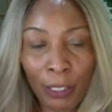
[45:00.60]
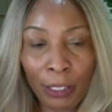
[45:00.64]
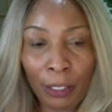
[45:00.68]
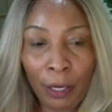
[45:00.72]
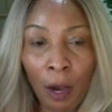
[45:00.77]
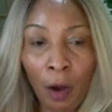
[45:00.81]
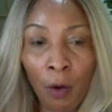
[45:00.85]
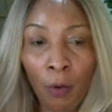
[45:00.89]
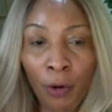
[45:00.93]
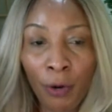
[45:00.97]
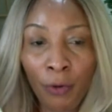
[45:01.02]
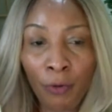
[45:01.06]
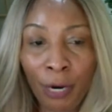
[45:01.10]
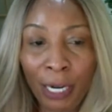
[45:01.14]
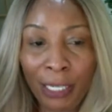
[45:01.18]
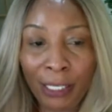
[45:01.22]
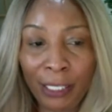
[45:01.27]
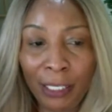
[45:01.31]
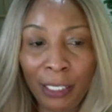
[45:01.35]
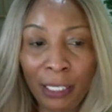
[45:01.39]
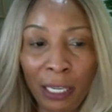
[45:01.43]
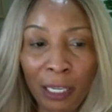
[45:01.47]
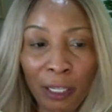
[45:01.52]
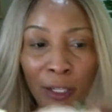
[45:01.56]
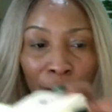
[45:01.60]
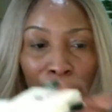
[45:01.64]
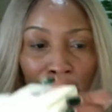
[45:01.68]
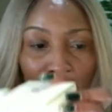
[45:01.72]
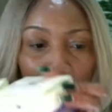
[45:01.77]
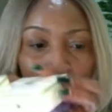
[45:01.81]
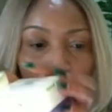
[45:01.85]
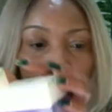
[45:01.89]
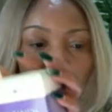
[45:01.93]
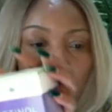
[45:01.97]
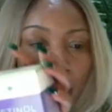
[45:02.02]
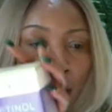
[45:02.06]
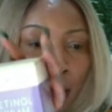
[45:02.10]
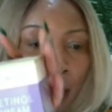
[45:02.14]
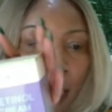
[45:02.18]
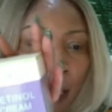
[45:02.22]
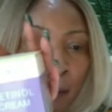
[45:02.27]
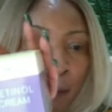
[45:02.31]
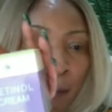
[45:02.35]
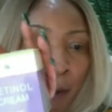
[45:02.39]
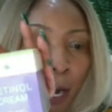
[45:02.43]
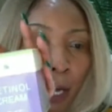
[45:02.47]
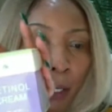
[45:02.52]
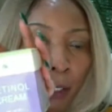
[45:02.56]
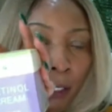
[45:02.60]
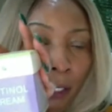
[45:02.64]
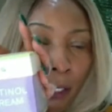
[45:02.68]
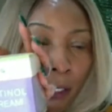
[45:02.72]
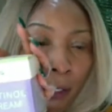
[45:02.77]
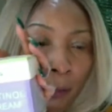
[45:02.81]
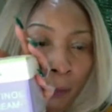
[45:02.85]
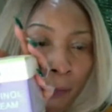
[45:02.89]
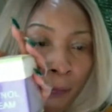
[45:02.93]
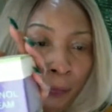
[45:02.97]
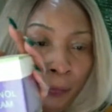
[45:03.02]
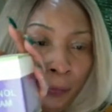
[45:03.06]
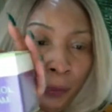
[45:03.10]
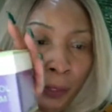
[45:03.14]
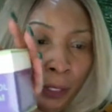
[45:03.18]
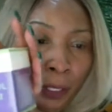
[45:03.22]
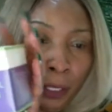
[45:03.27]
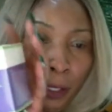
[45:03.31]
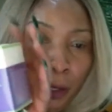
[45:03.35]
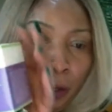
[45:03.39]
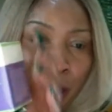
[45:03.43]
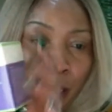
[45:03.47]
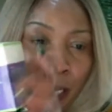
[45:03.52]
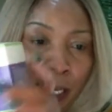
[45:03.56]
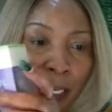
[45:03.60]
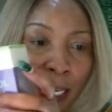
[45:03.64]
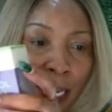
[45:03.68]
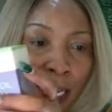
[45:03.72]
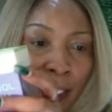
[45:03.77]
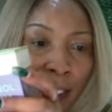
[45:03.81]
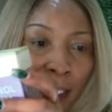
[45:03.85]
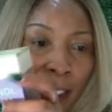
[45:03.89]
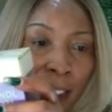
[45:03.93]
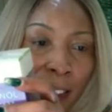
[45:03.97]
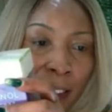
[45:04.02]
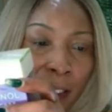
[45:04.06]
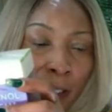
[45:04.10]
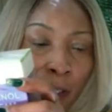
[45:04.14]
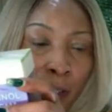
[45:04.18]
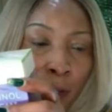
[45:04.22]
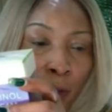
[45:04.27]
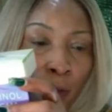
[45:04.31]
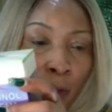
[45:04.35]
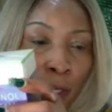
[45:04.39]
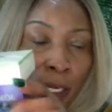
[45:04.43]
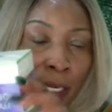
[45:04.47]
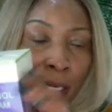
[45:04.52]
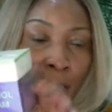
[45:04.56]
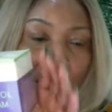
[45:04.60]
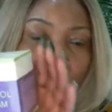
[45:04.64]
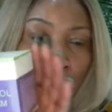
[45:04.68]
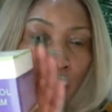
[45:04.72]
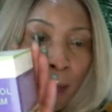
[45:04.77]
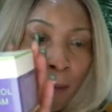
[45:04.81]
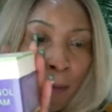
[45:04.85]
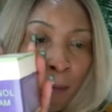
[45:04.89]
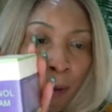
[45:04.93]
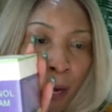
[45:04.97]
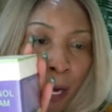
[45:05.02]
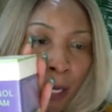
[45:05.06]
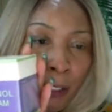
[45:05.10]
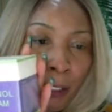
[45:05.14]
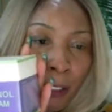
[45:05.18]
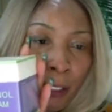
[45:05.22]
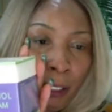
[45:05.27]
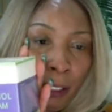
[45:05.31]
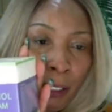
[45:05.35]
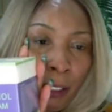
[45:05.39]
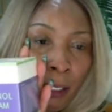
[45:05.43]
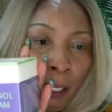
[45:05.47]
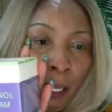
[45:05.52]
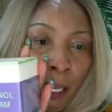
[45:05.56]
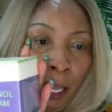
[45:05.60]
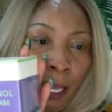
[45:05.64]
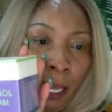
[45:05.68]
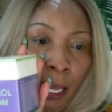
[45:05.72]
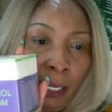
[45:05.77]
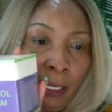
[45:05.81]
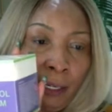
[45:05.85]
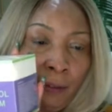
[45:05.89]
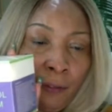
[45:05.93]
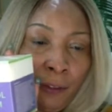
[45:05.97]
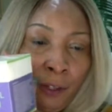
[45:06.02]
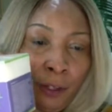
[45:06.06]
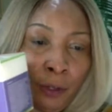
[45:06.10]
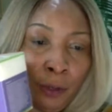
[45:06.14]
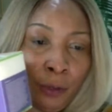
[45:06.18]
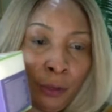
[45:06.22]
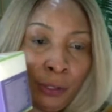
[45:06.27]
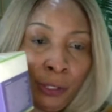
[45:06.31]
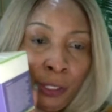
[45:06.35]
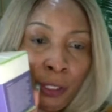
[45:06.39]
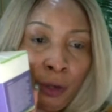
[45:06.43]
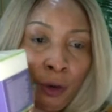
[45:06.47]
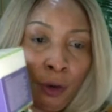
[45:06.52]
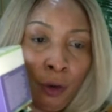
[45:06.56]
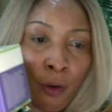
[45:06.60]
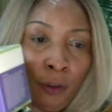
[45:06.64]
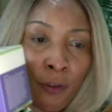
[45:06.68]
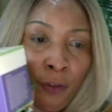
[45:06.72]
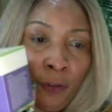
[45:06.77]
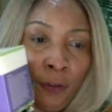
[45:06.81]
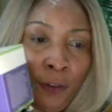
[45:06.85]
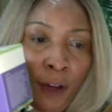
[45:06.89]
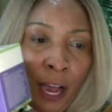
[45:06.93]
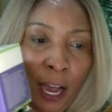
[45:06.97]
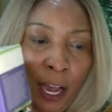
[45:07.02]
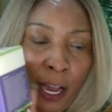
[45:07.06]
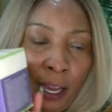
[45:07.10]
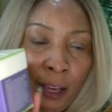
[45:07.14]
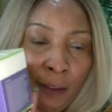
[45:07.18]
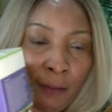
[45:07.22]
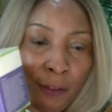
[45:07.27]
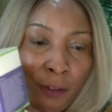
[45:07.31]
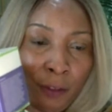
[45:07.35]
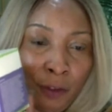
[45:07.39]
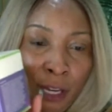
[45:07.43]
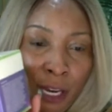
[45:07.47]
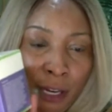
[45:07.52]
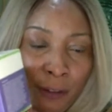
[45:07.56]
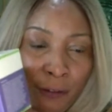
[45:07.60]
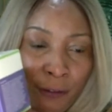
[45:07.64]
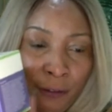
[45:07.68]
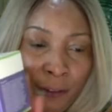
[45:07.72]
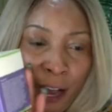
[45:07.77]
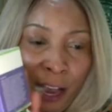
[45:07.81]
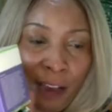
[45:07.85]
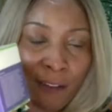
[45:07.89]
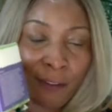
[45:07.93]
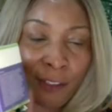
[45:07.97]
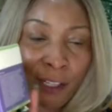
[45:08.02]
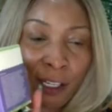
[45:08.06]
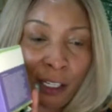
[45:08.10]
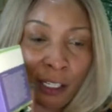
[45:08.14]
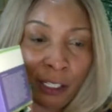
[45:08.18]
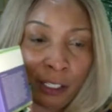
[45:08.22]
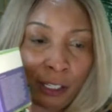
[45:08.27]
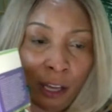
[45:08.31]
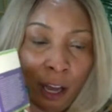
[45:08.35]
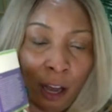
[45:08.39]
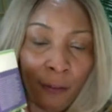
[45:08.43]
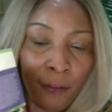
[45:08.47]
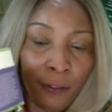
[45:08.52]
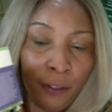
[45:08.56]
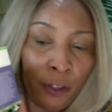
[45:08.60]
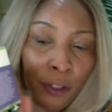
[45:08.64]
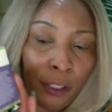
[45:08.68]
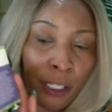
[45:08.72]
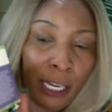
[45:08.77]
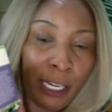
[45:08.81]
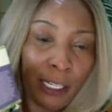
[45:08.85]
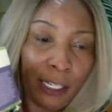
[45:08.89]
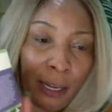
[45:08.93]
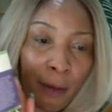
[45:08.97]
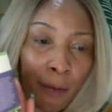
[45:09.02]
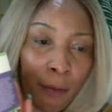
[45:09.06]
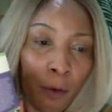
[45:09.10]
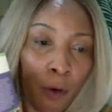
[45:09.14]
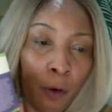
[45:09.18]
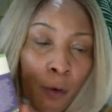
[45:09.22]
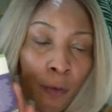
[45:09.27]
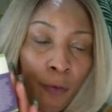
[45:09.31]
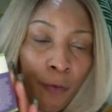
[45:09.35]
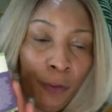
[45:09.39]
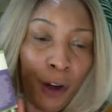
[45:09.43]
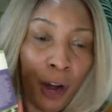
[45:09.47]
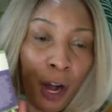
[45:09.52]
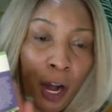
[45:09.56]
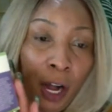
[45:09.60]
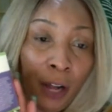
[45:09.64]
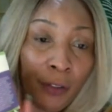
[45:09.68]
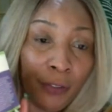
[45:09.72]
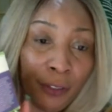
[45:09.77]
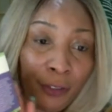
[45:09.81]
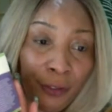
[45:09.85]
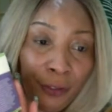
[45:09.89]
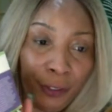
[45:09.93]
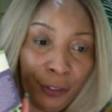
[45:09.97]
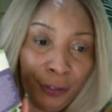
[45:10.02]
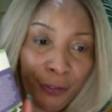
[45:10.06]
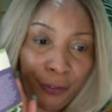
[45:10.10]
with our retinol cream in a bundle. You can get these two in a bundle. And if you use the code 5, you get $5 off. You take them home for under